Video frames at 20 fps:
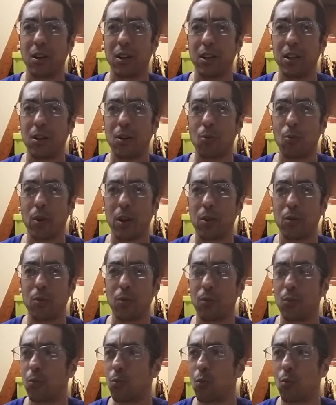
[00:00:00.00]

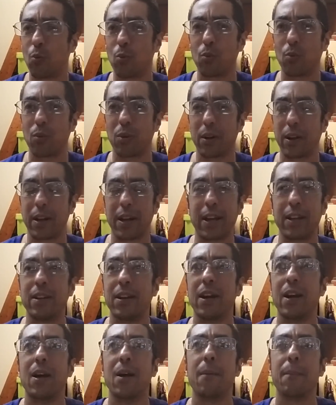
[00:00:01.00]

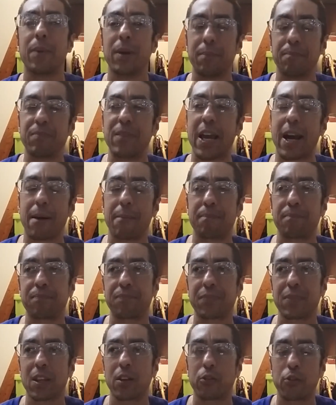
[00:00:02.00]
but yeah.
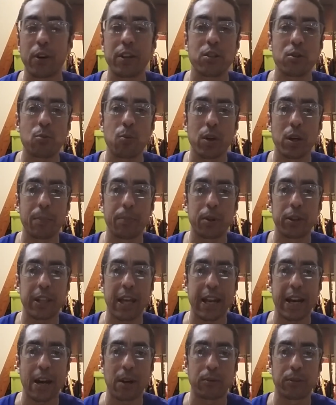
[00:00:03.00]
So I just want to put
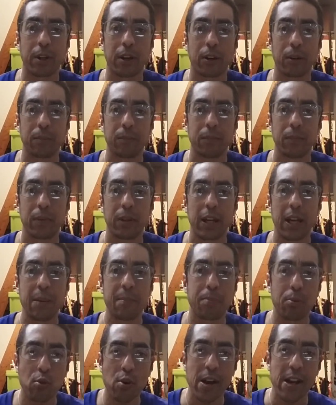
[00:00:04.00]
that out there
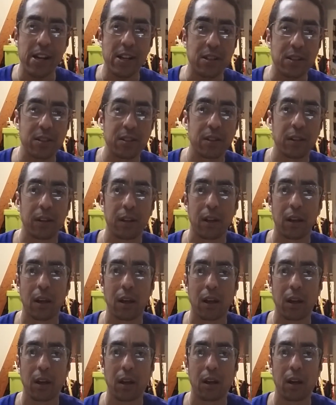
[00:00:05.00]
in praise
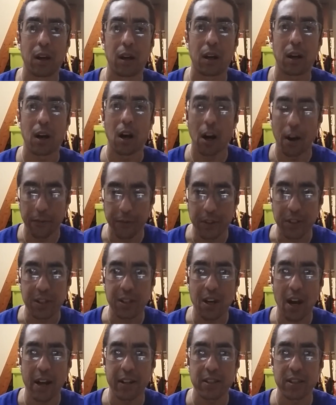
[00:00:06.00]
of the
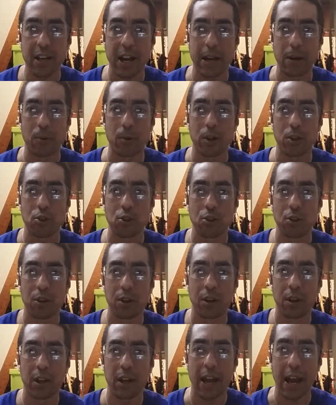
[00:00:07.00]
Scots-Irish
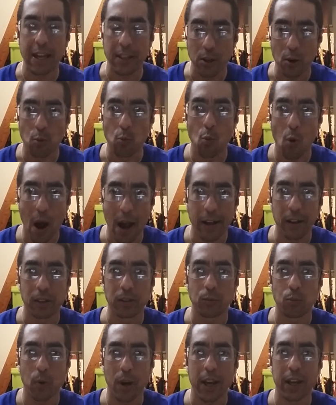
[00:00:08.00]
and their
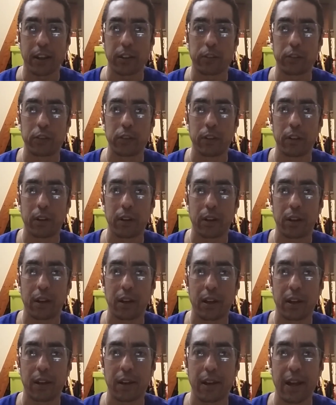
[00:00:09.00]
wild ways.
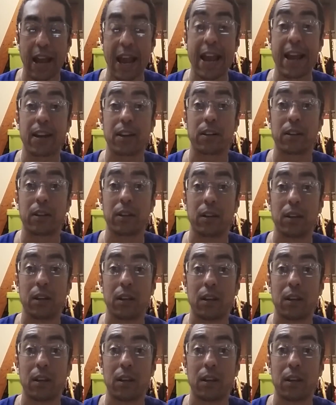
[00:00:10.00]
And